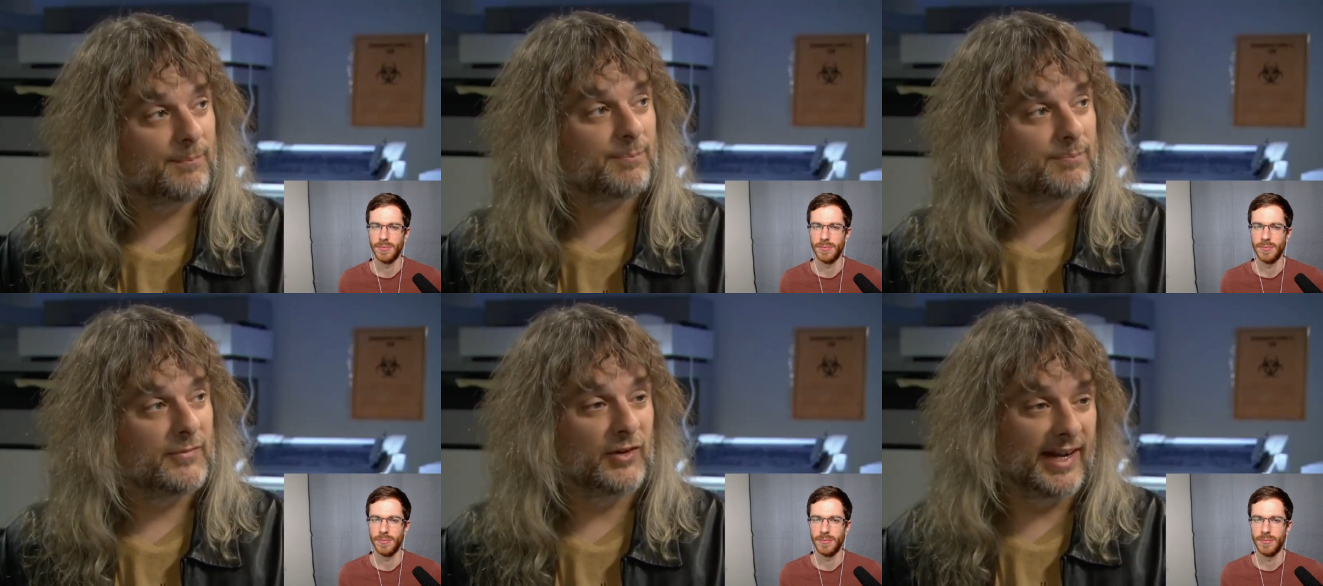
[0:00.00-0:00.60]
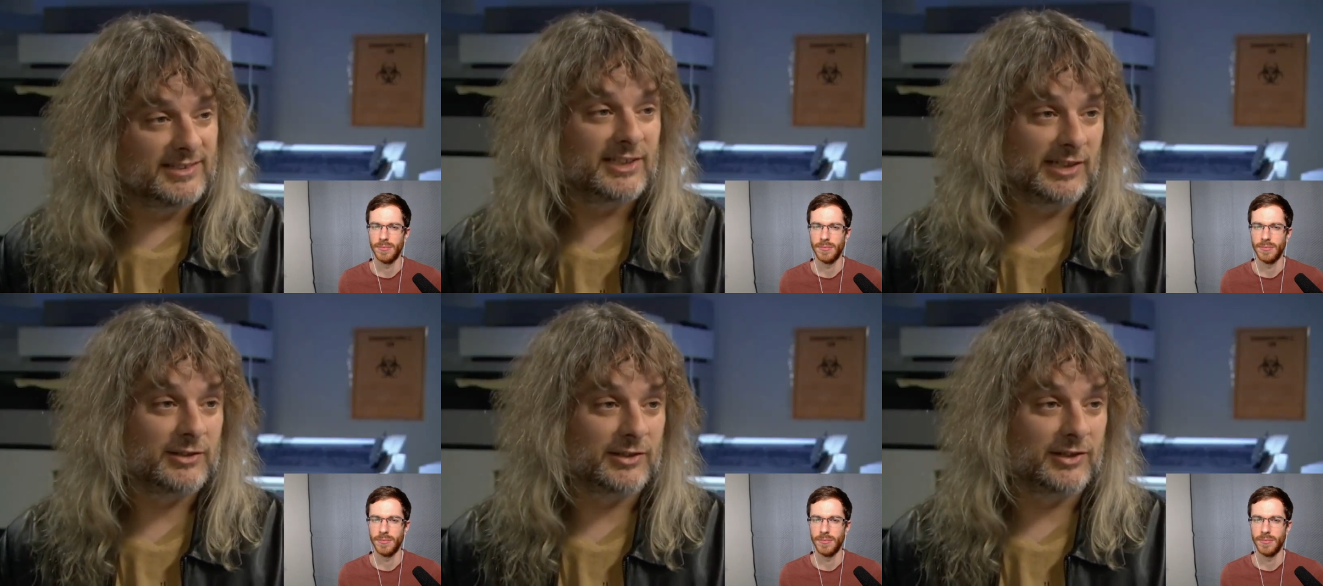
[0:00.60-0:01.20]
Speaker 1: you know, entity
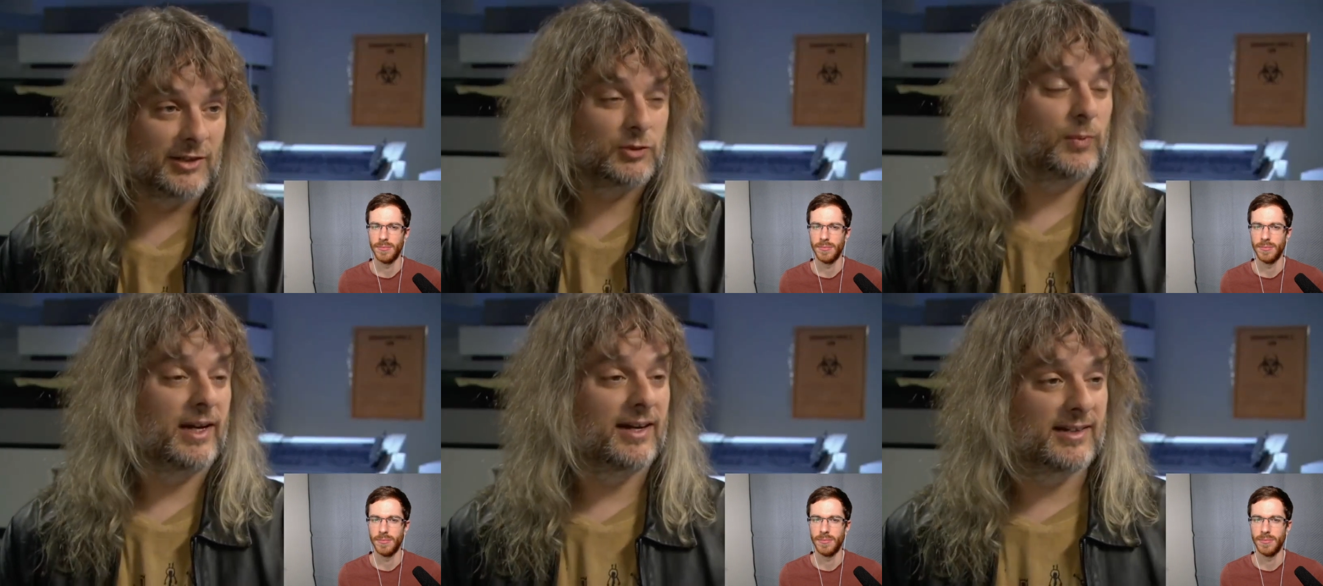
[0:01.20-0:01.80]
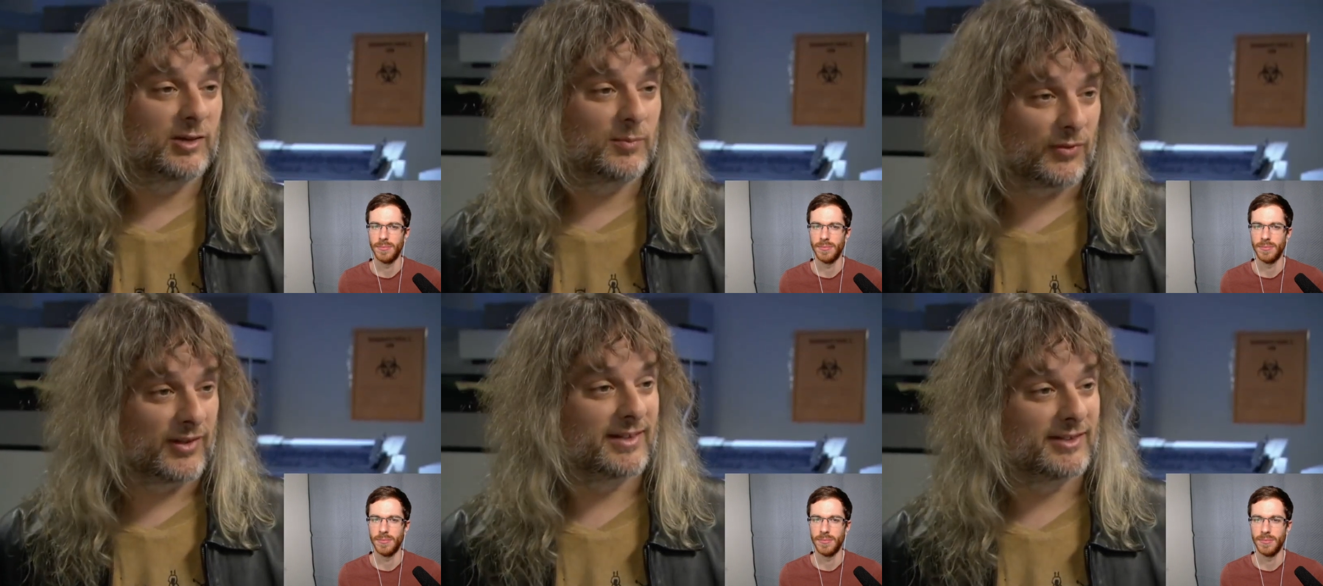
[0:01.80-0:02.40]
talk, we can't help
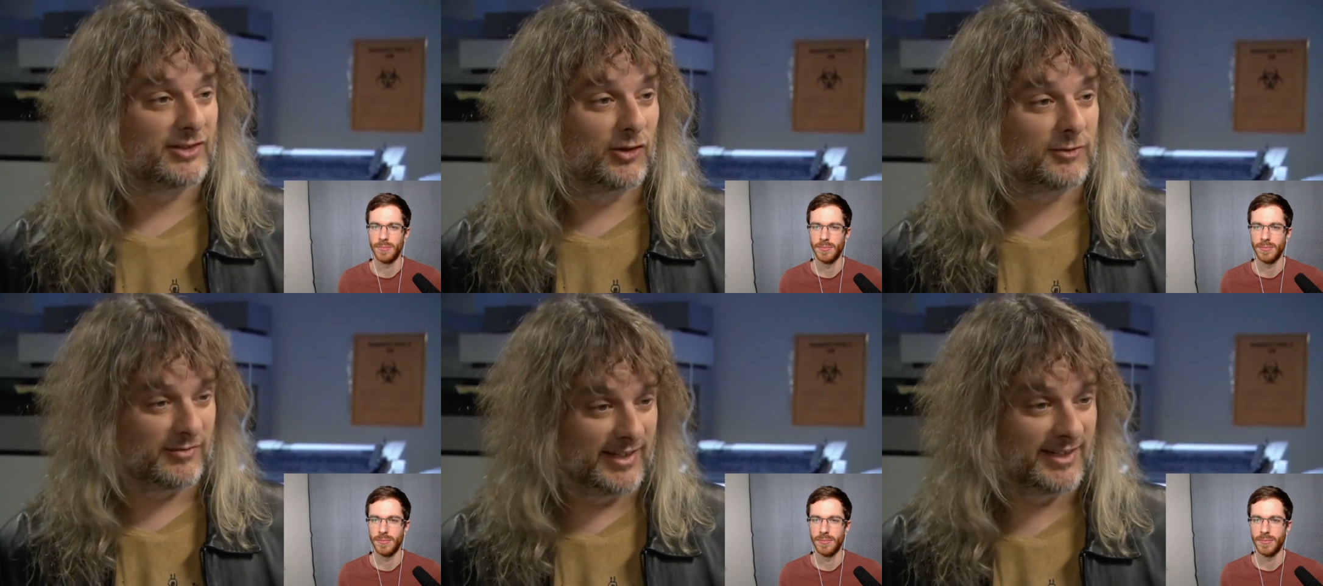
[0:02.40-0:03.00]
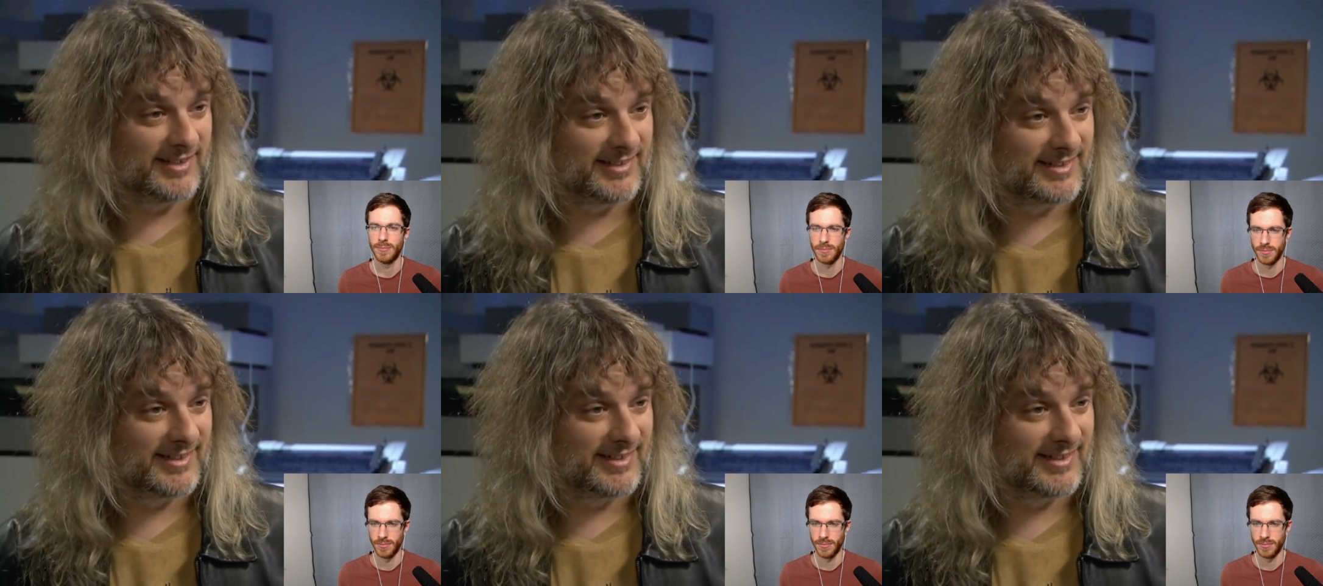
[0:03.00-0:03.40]
think in terms of entities.